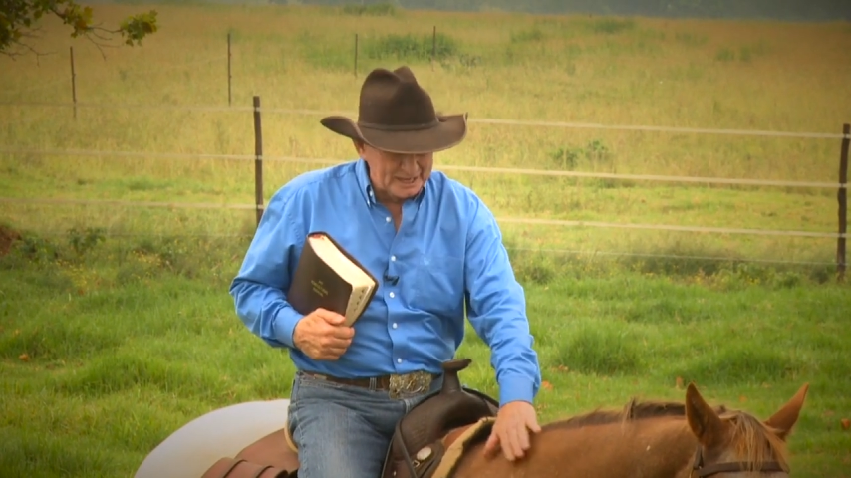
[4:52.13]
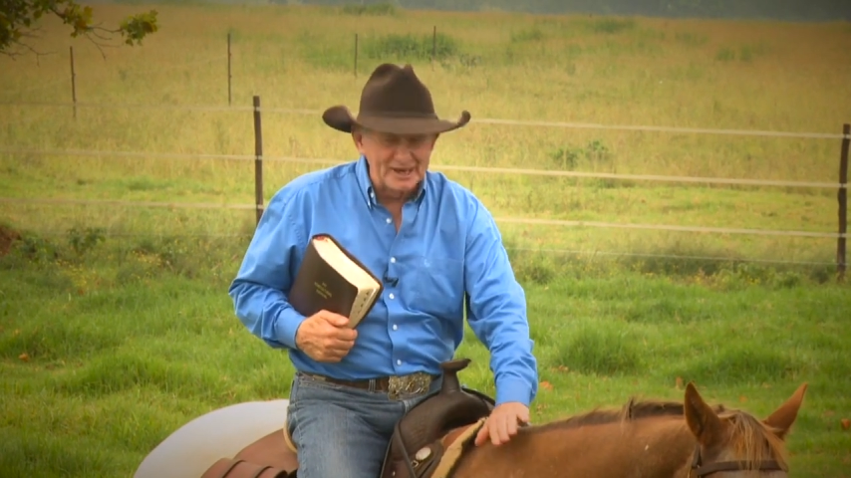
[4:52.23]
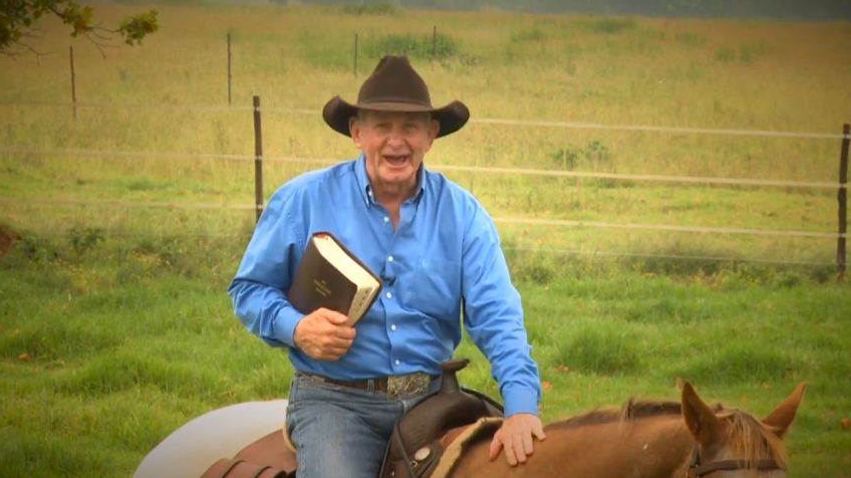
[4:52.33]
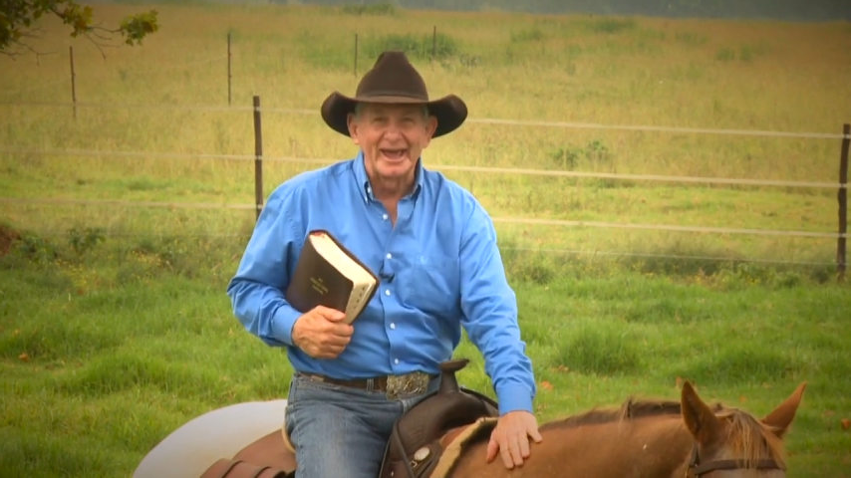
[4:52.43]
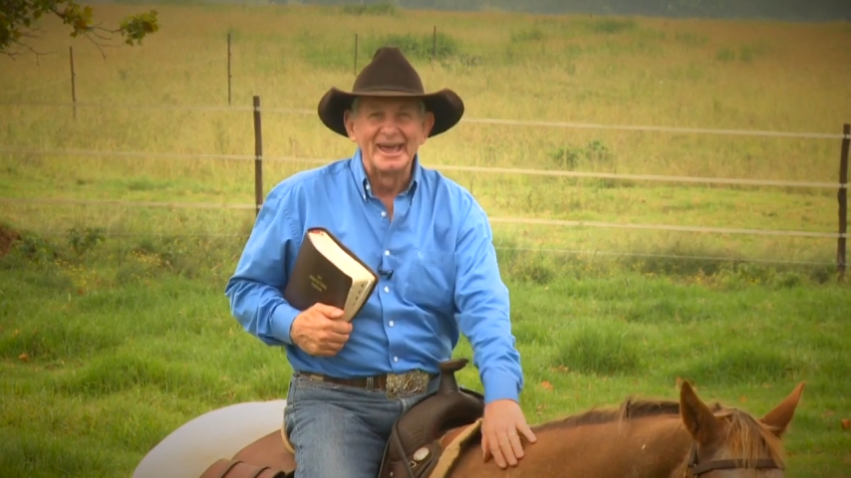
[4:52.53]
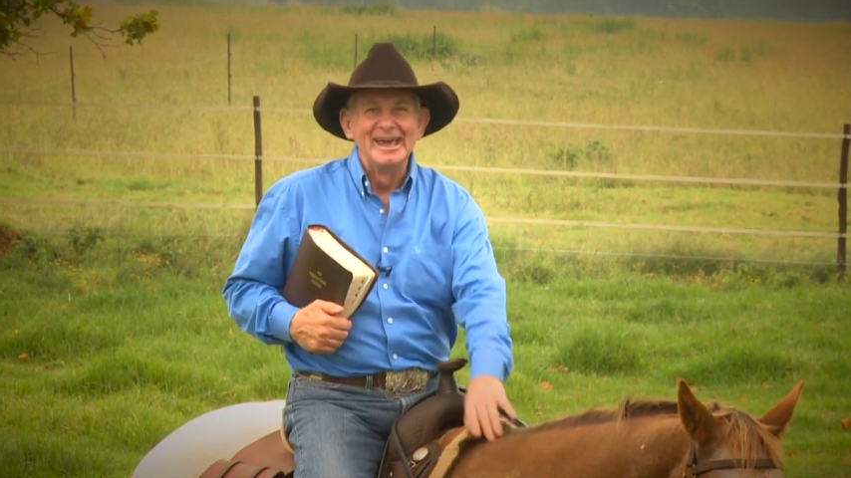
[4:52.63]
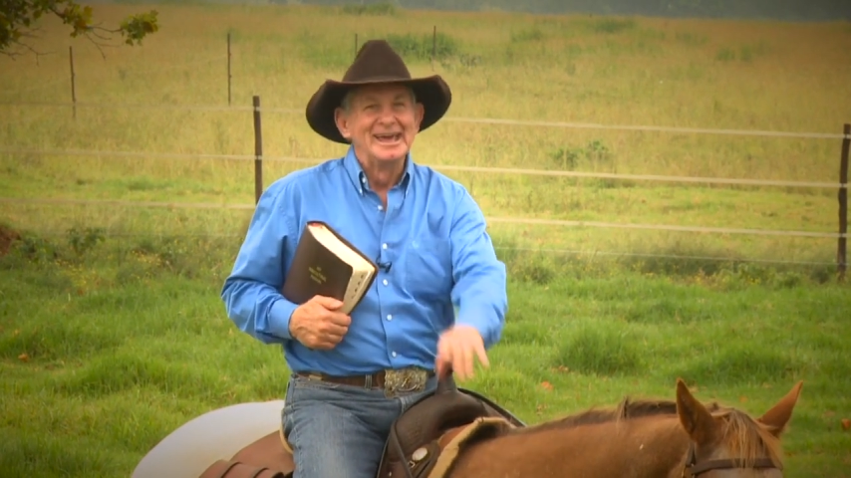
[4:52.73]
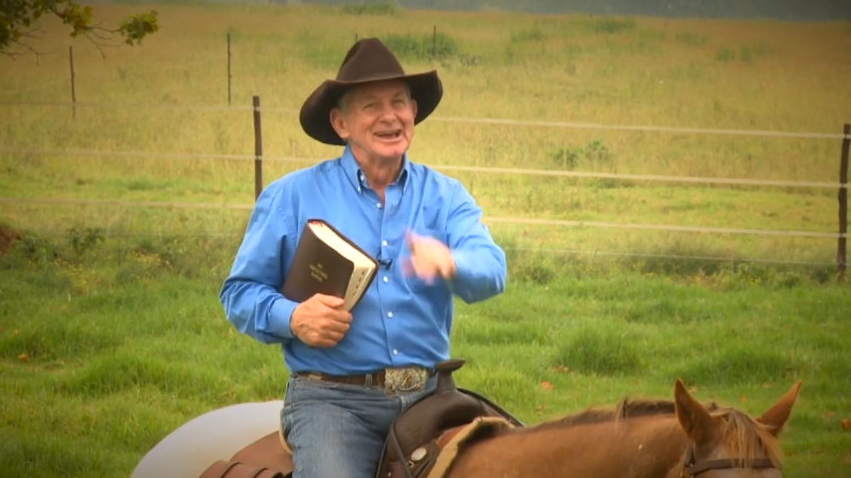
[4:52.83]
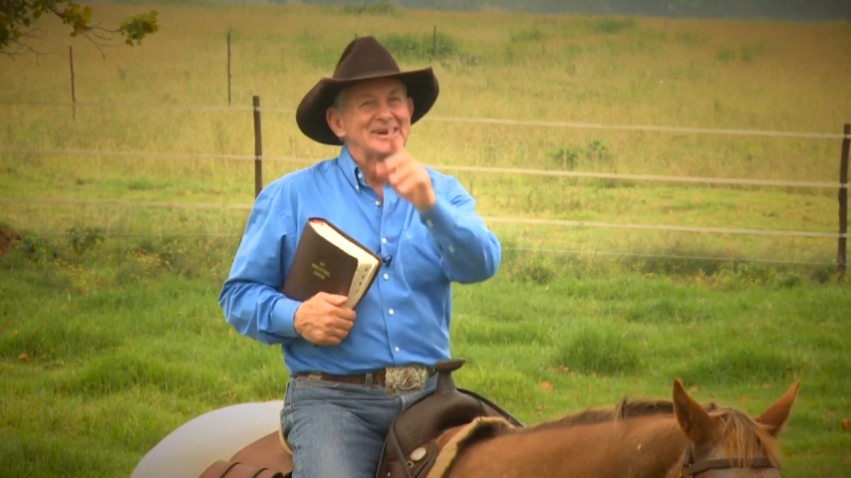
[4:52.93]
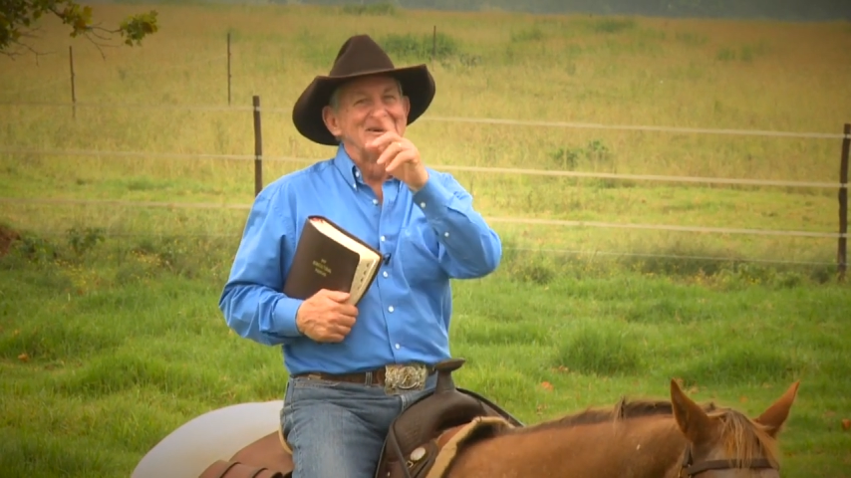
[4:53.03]
and I.
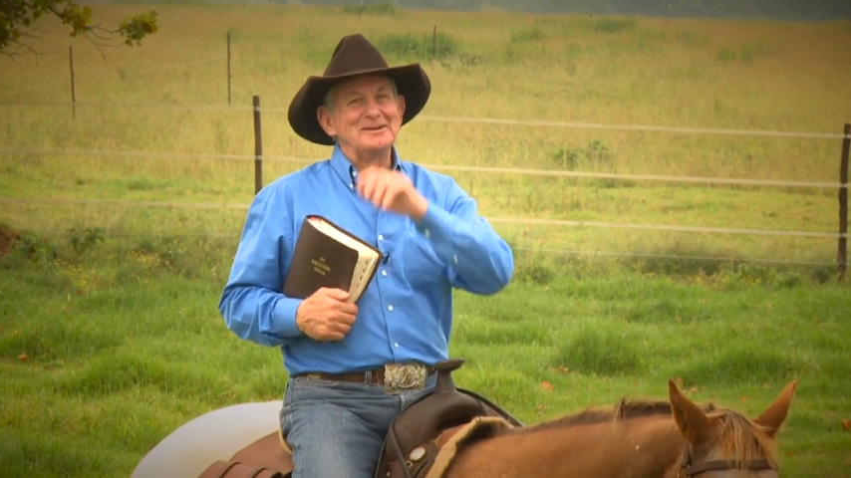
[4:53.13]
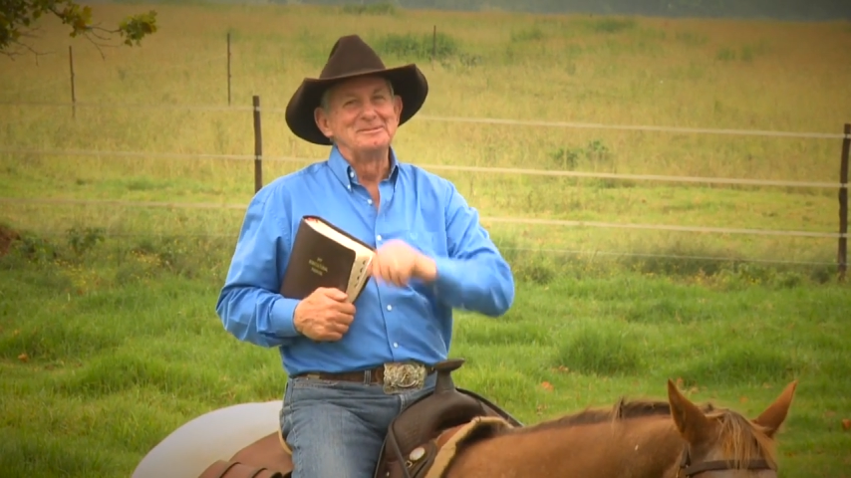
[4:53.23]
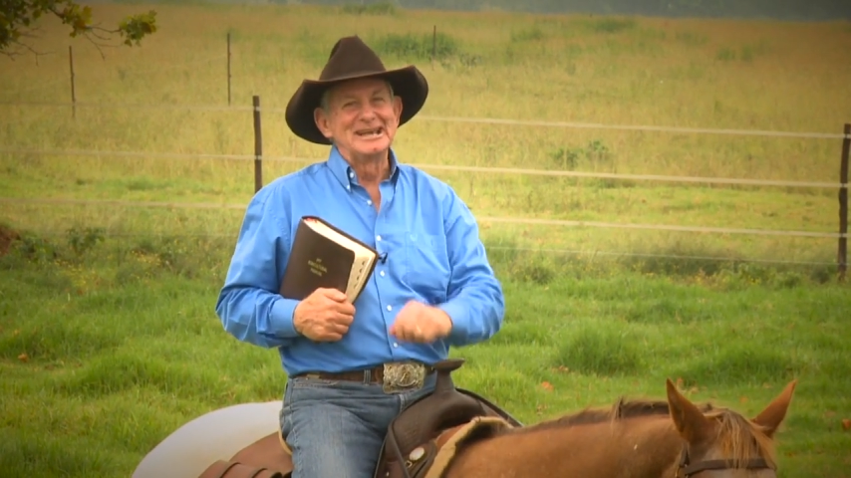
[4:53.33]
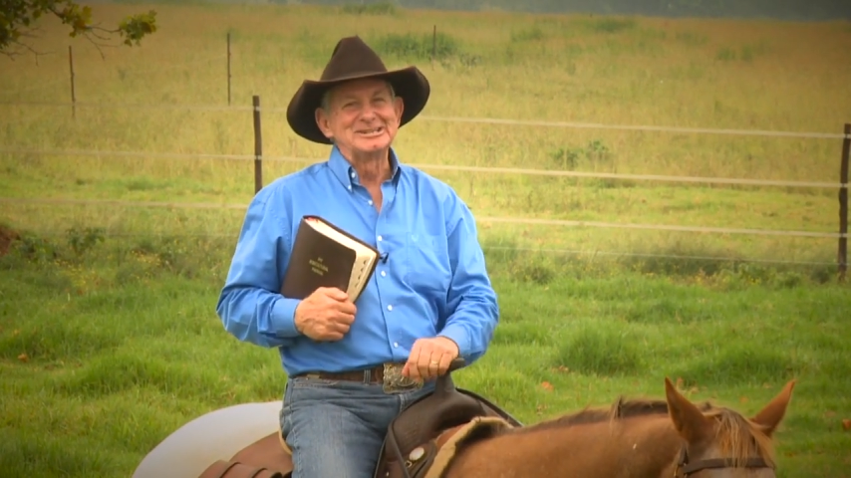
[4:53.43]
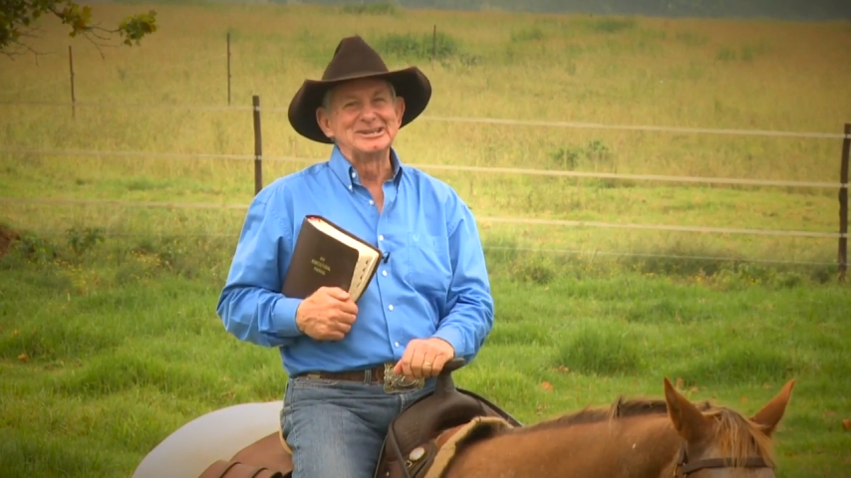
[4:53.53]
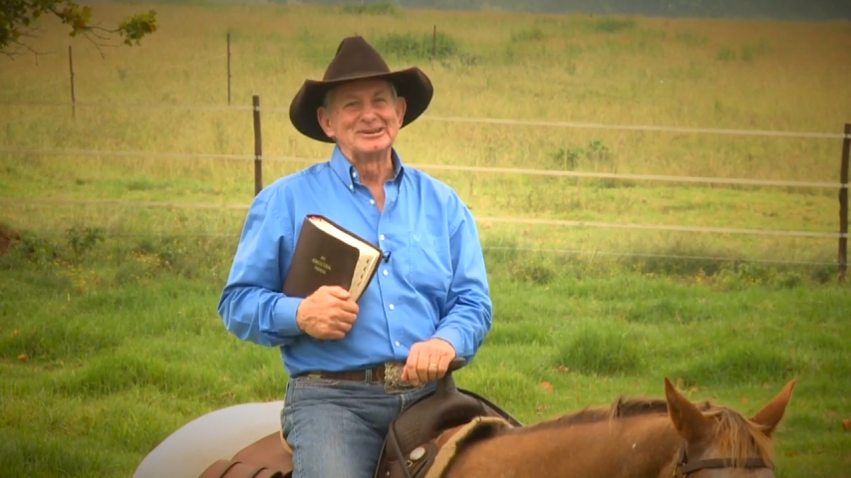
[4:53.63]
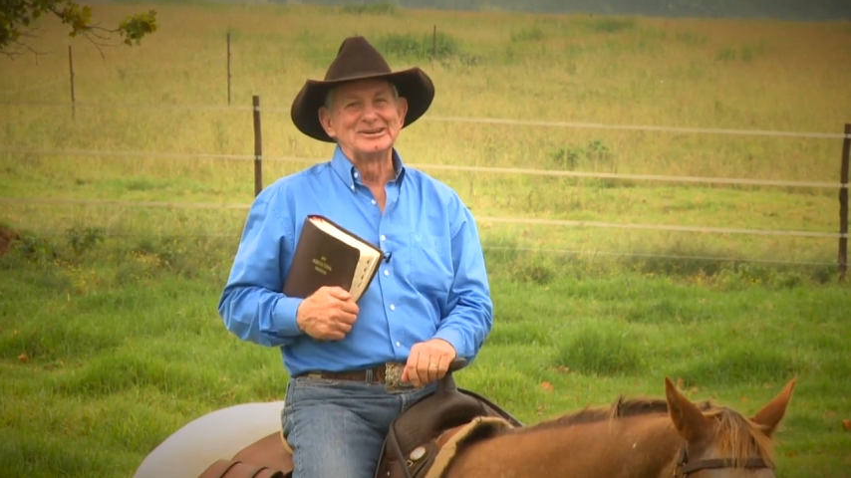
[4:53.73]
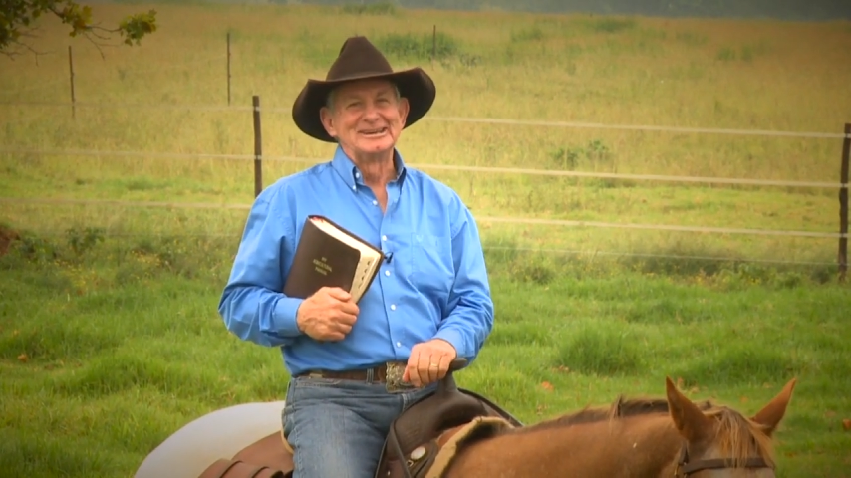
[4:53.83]
God bless you.